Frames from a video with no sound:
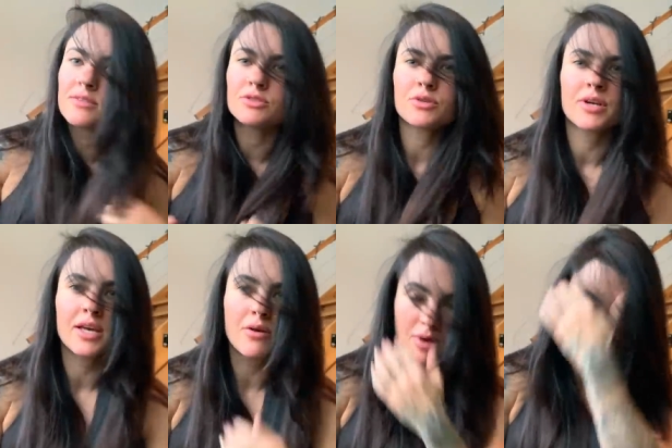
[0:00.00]

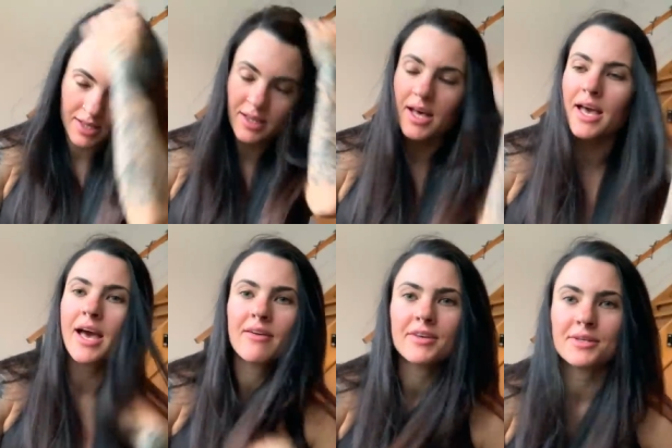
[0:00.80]
enjoying it while I
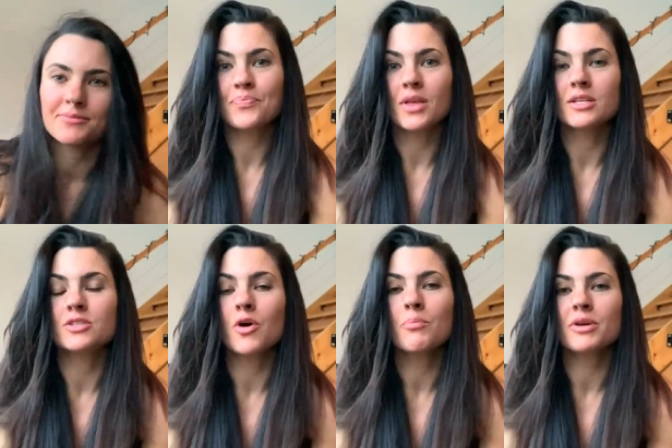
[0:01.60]
have it, and
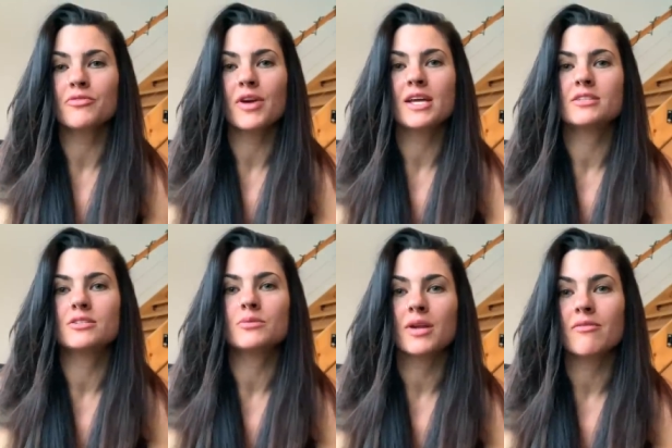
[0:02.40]
don't be afraid to
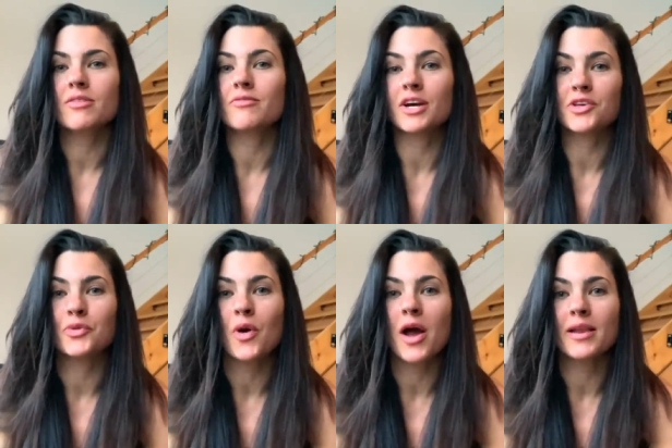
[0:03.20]
do whatever the fuck
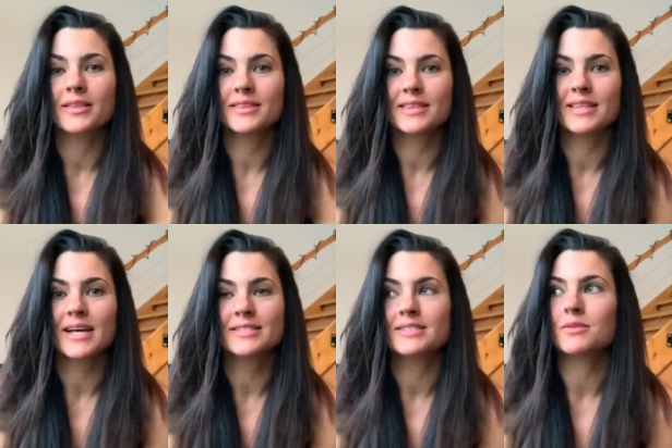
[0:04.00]
you want.
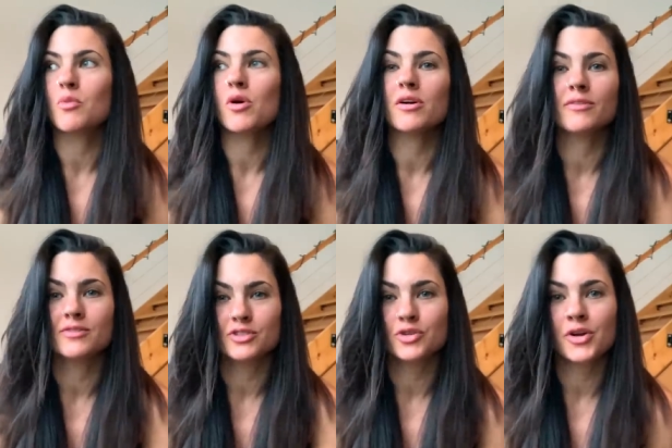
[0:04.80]
That's the moral of
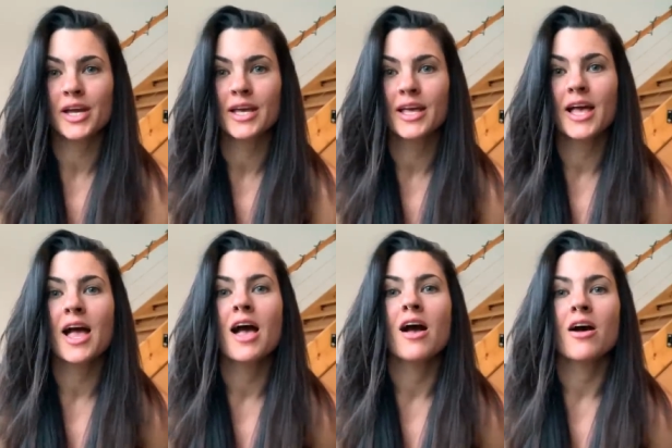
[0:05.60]
the story
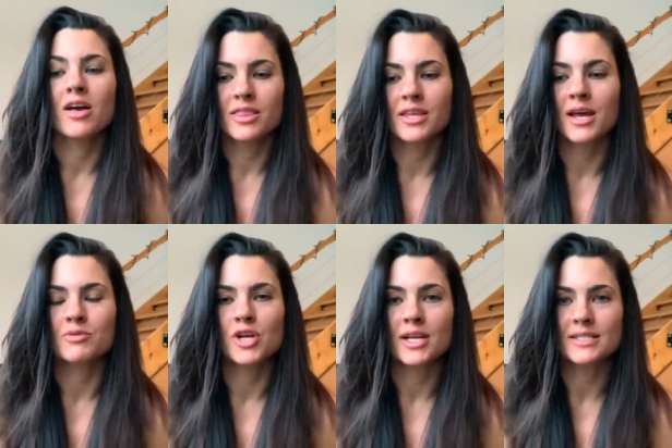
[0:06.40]
that
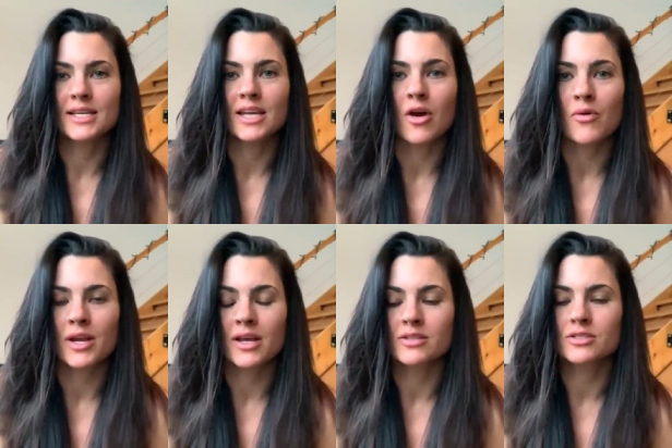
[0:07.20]
I'm trying to send out
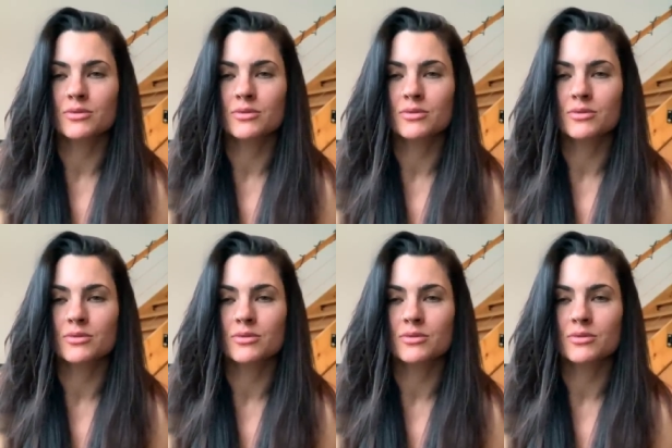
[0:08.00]
right now. Just